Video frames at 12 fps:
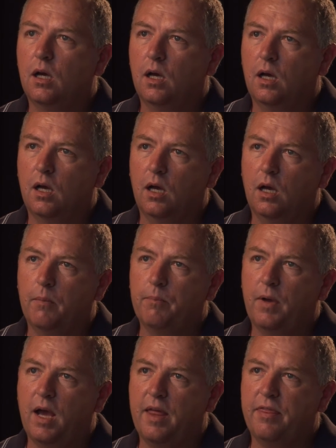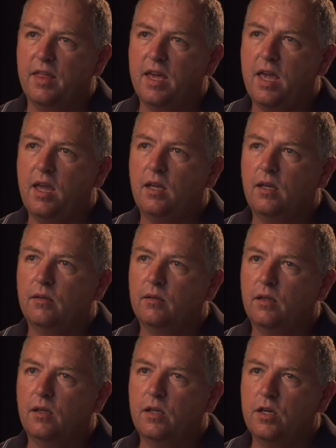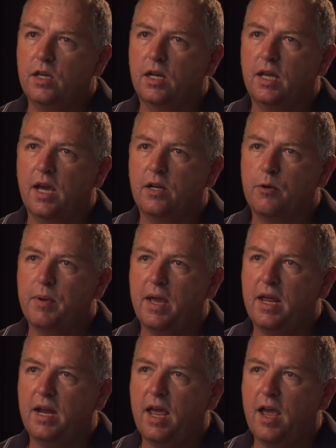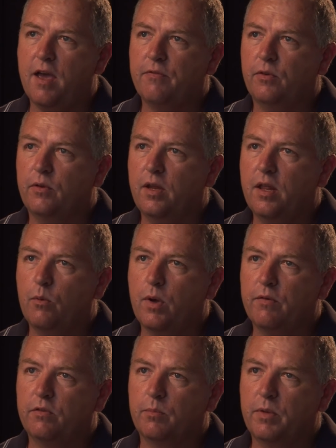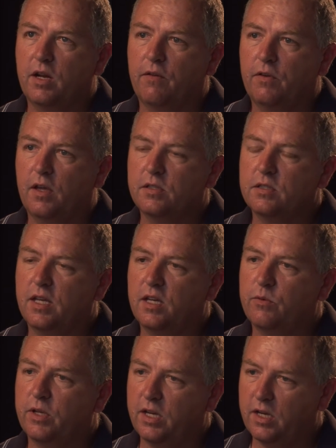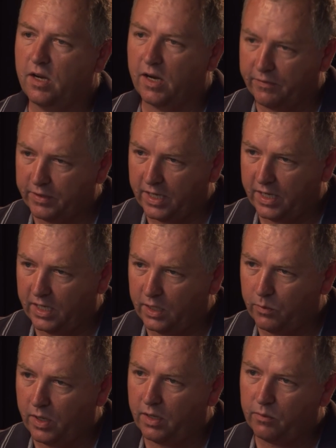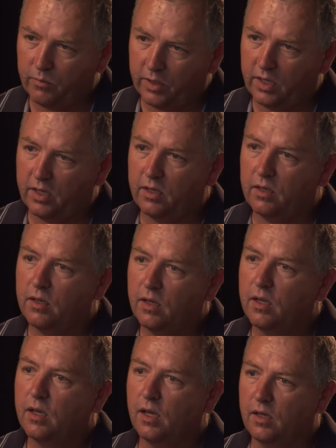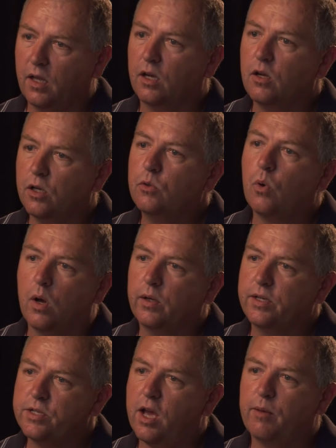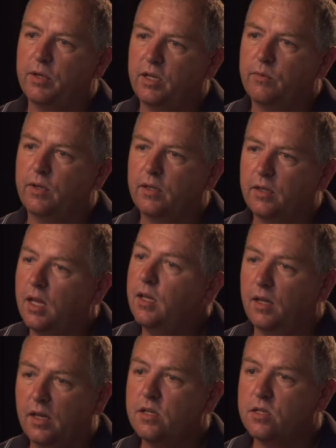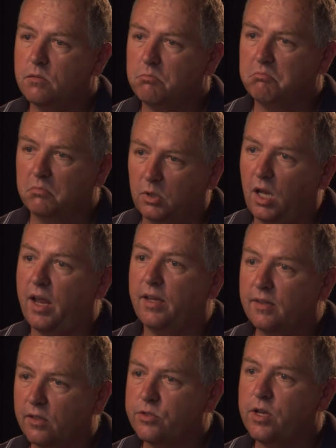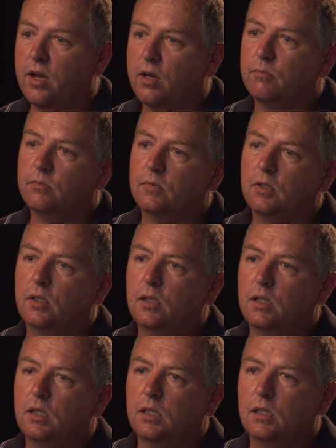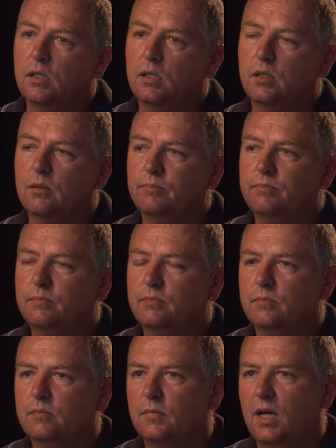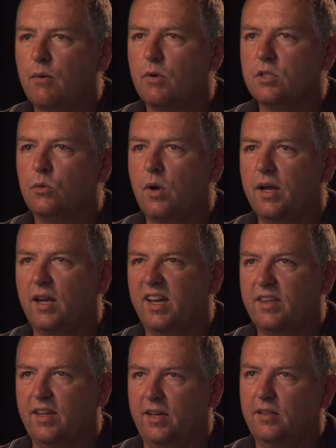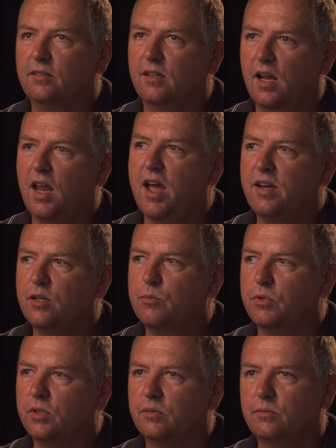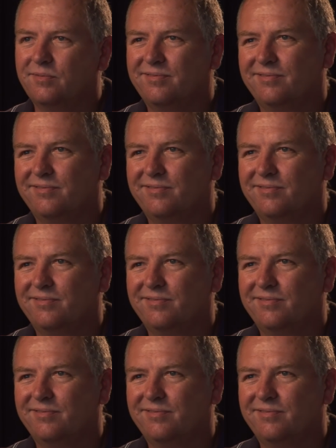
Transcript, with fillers: I think you could have cut their pay in half and did away with their benefits, and they'd went in there every day anyway and went in and done a good quality job anyway. They just like their job. I wasn't quite like that. I liked it, but